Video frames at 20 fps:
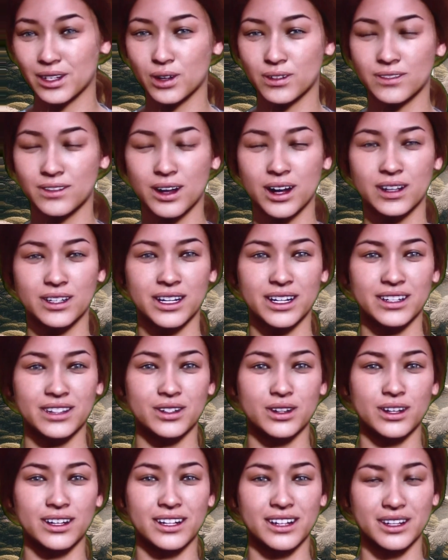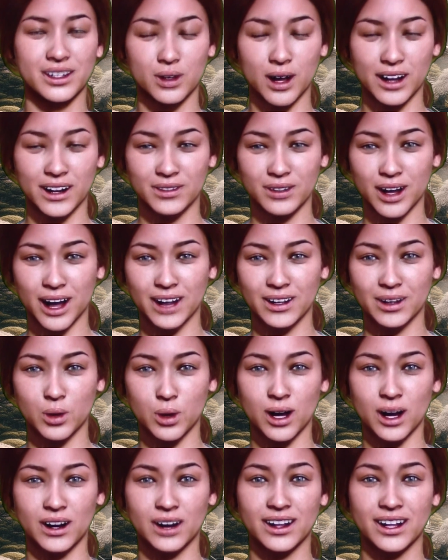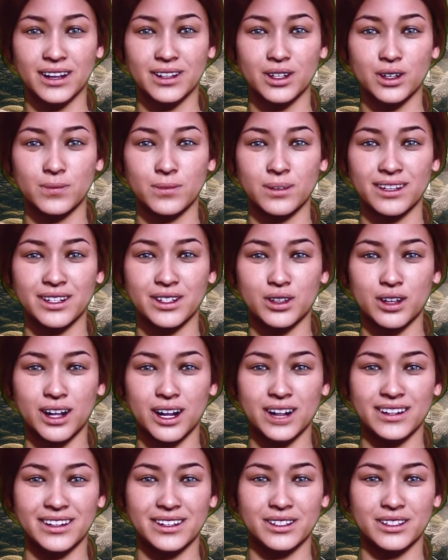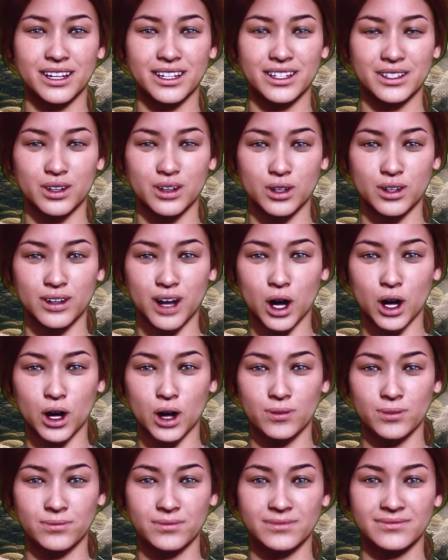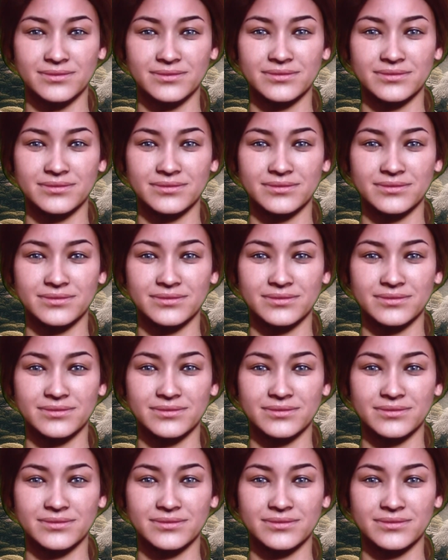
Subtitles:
your front entrance to attract wealth and opportunities into your home.